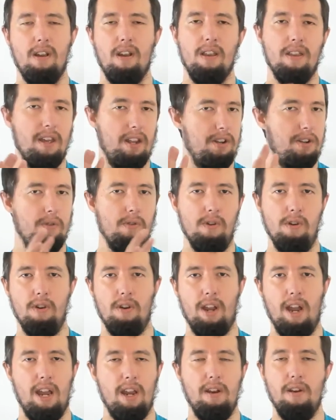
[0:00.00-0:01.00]
That's all you
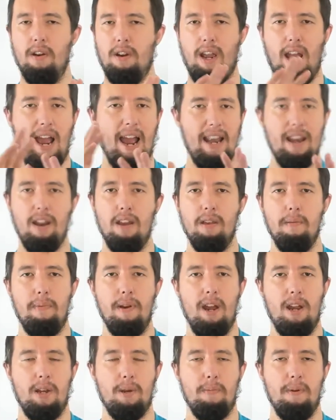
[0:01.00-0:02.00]
get. You don't get any of the
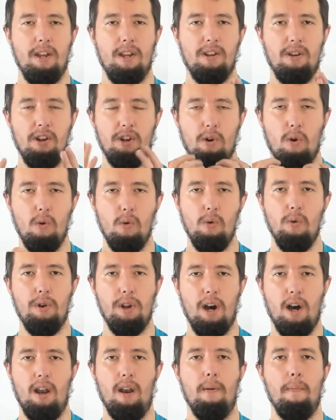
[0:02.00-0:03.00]
PHP, so it's all
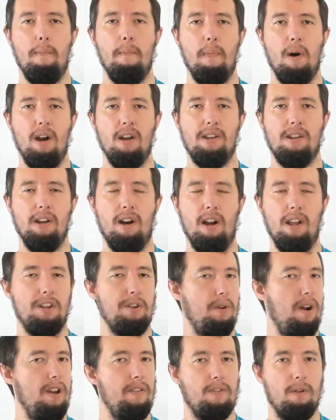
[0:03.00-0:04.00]
done my side,
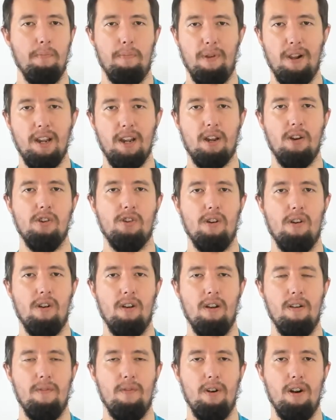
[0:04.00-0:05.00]
so I have complete control
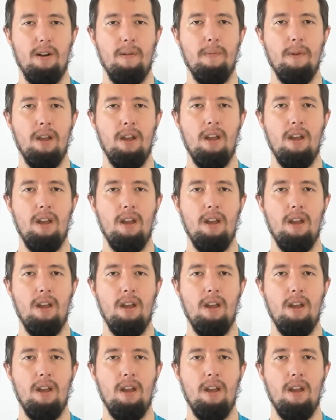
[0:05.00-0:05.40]
over it,